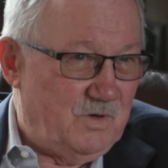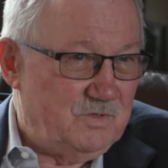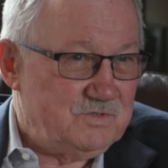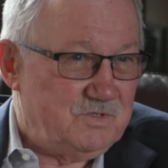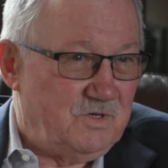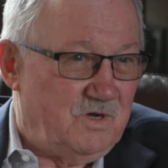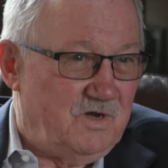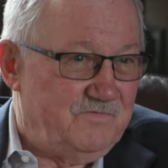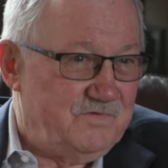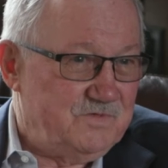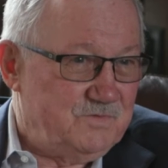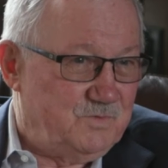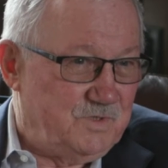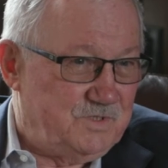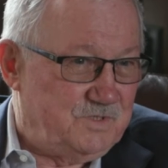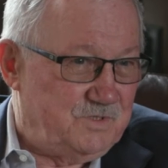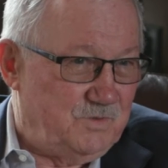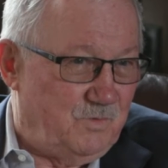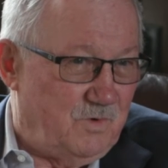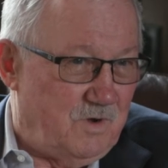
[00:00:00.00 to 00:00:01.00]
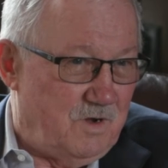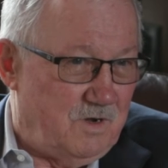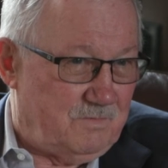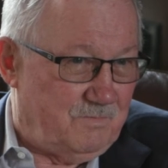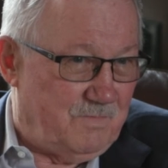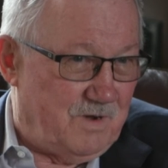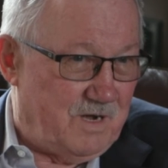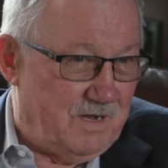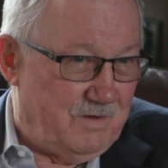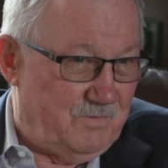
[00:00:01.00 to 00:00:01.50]
post office, which you walked
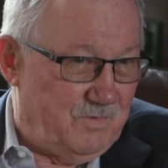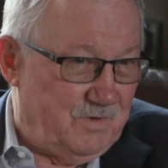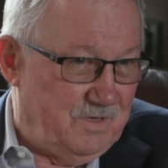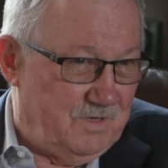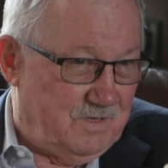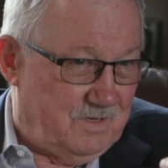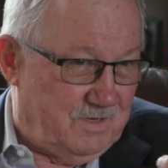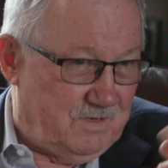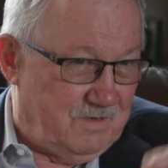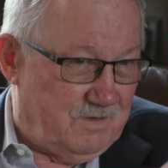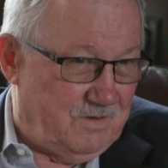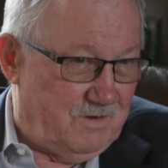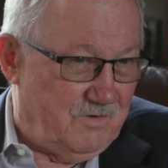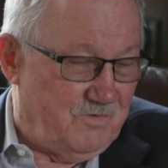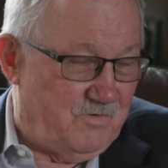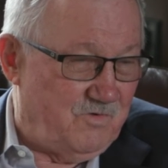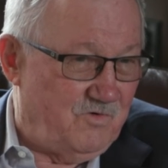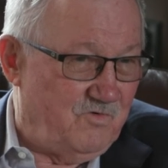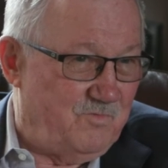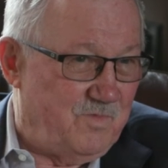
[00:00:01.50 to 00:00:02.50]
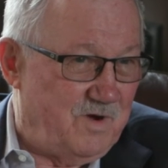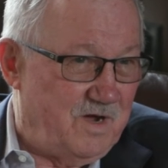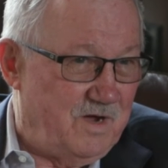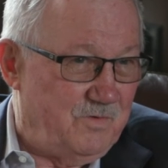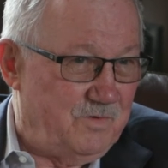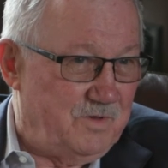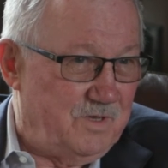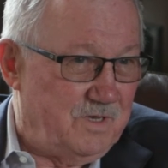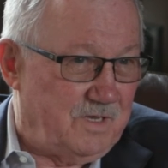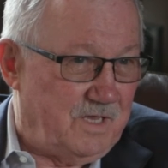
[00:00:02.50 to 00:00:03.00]
by or drove by
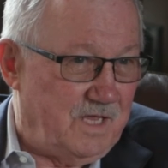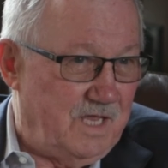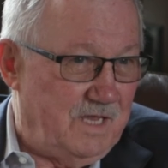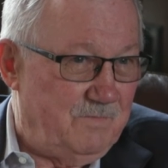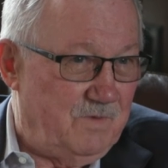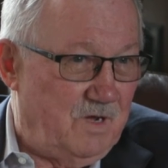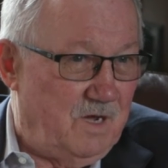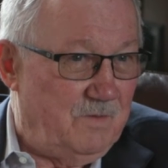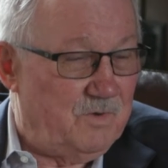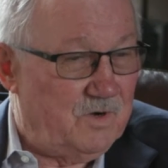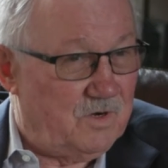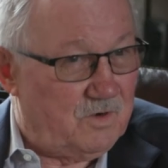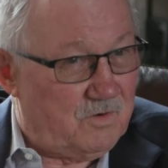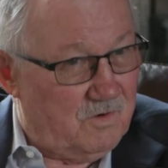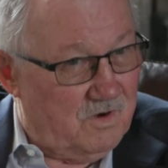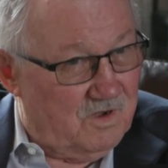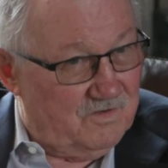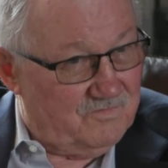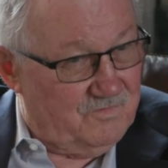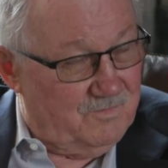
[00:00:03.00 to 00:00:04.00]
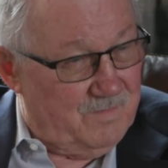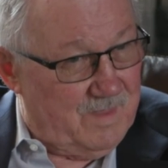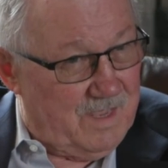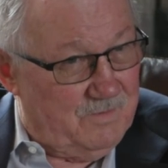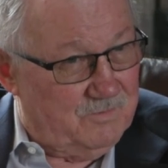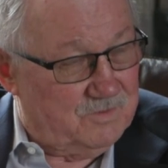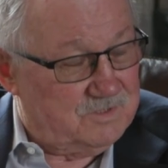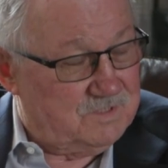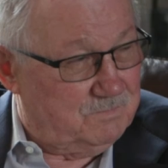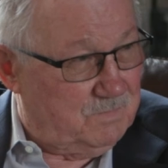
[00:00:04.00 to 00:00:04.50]
when you came up, and across from that
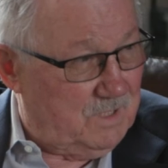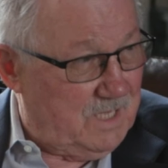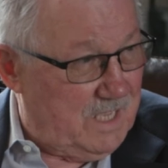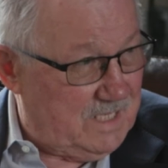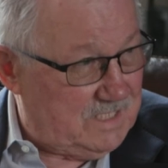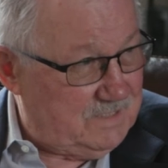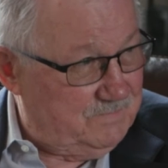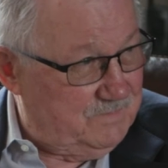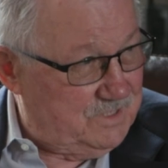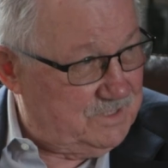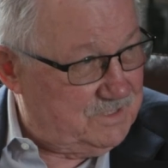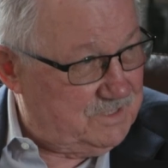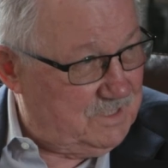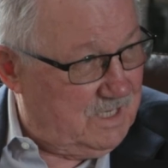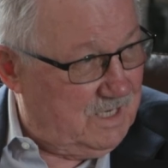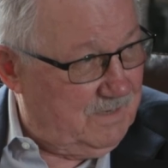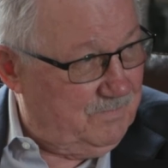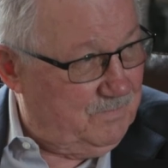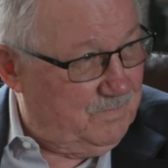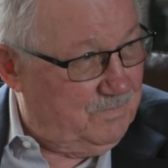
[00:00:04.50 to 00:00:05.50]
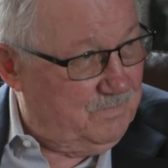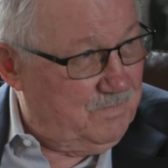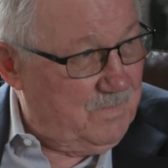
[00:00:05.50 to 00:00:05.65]
was a blacksmith shop.